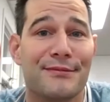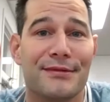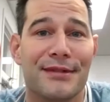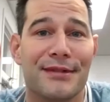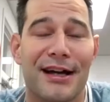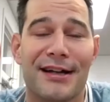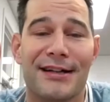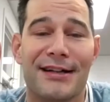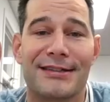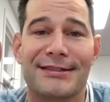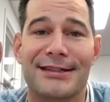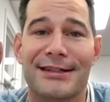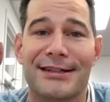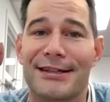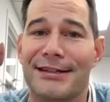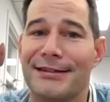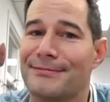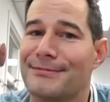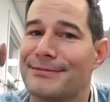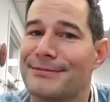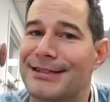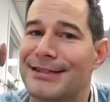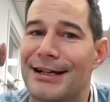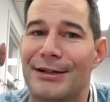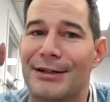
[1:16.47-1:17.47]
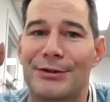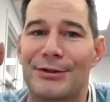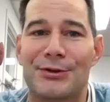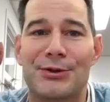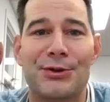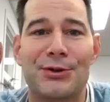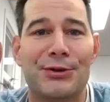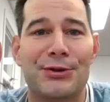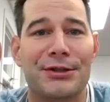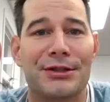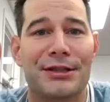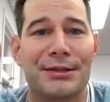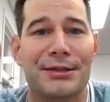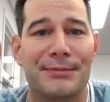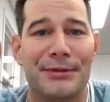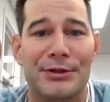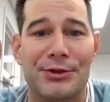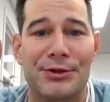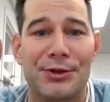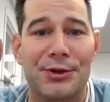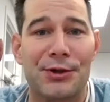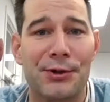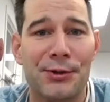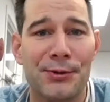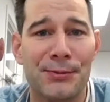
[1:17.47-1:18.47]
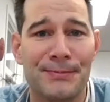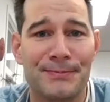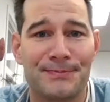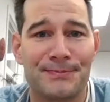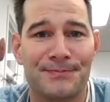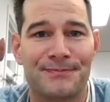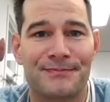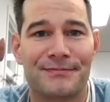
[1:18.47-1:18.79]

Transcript: Honestly, it sounded too good to be true.